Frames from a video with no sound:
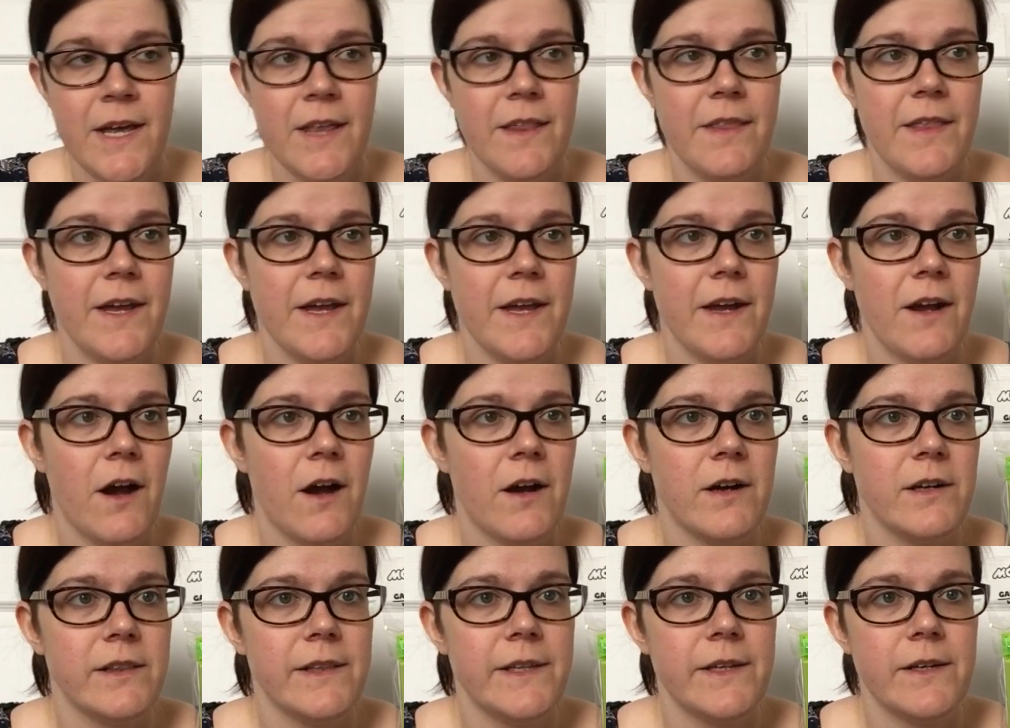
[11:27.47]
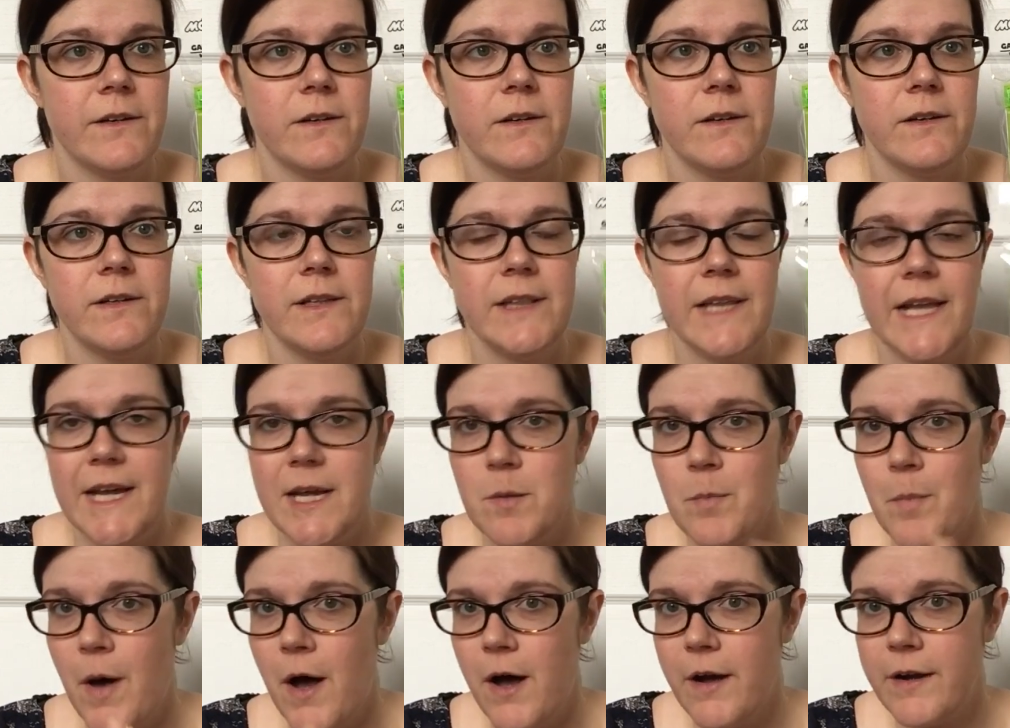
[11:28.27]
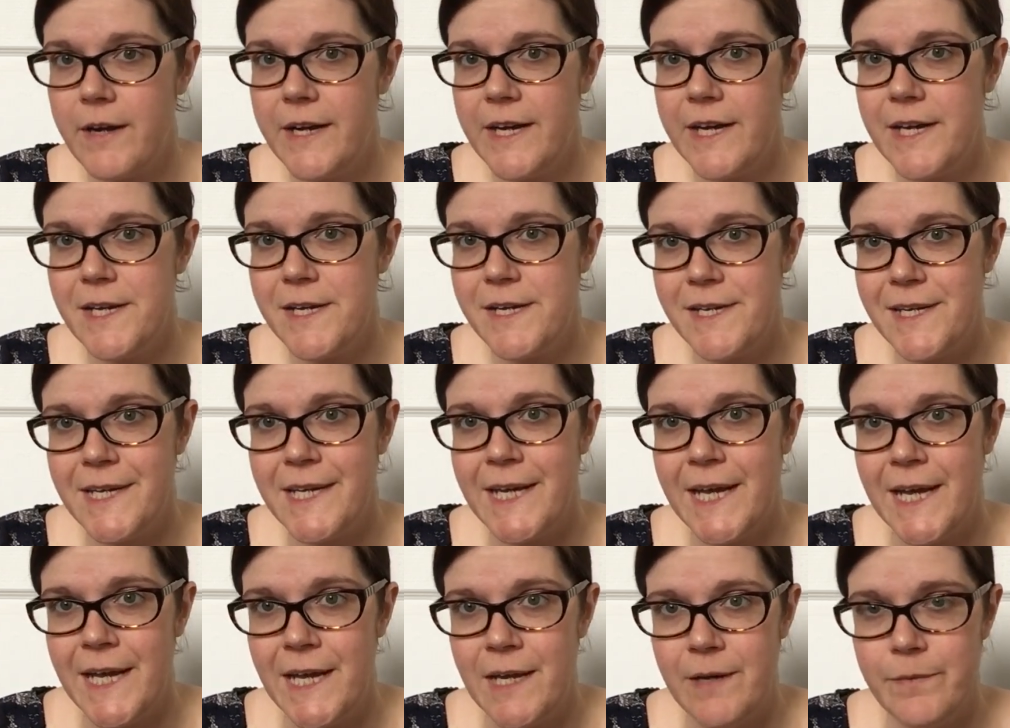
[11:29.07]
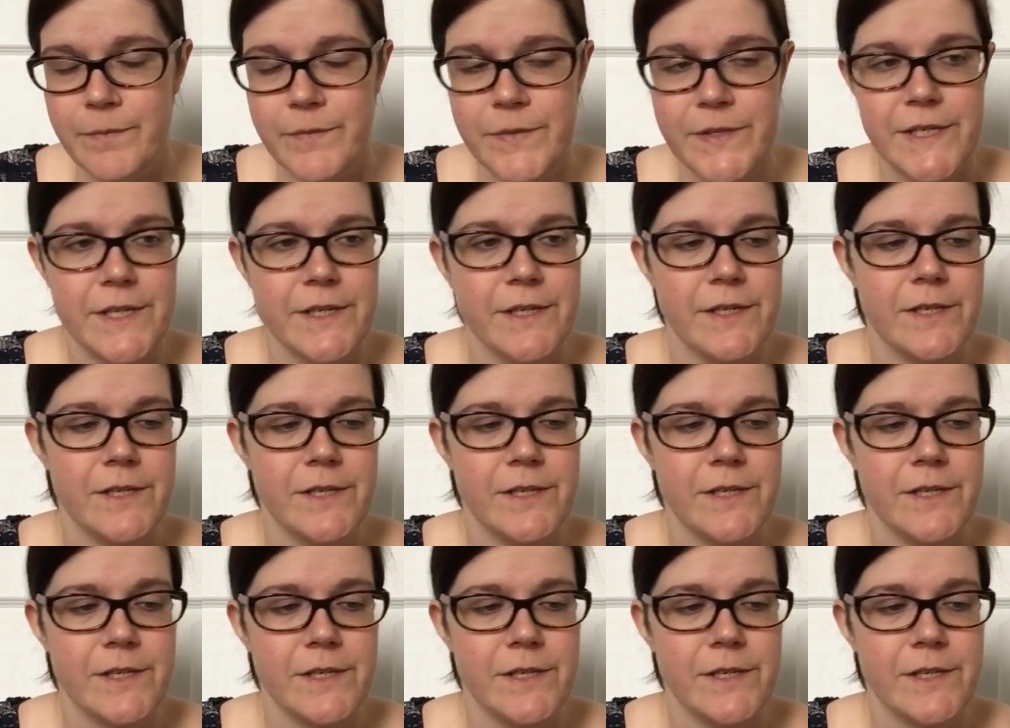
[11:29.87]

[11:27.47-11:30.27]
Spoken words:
They are little like pocket games.